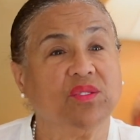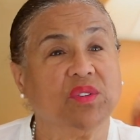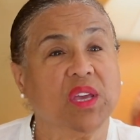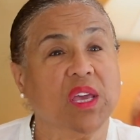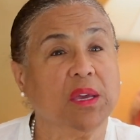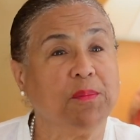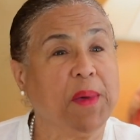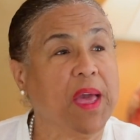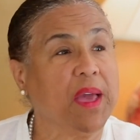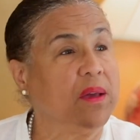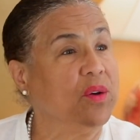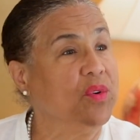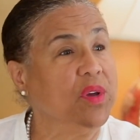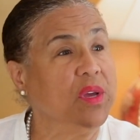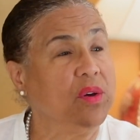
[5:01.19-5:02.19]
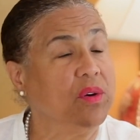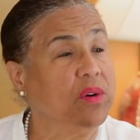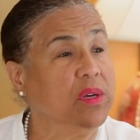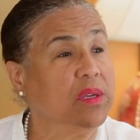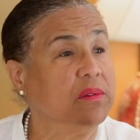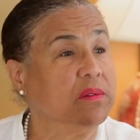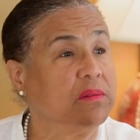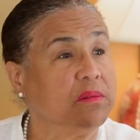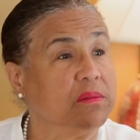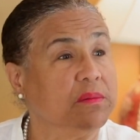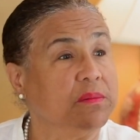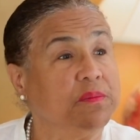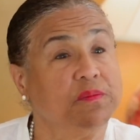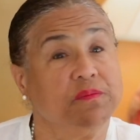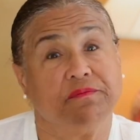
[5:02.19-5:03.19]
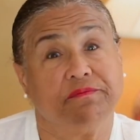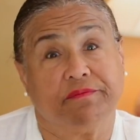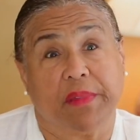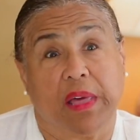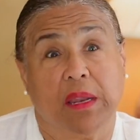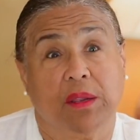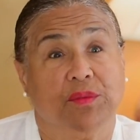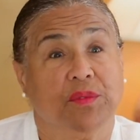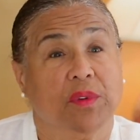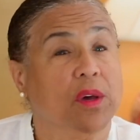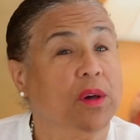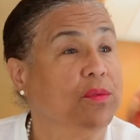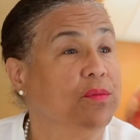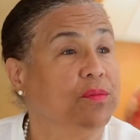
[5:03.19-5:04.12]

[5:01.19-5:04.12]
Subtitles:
kickback going on. I don't know.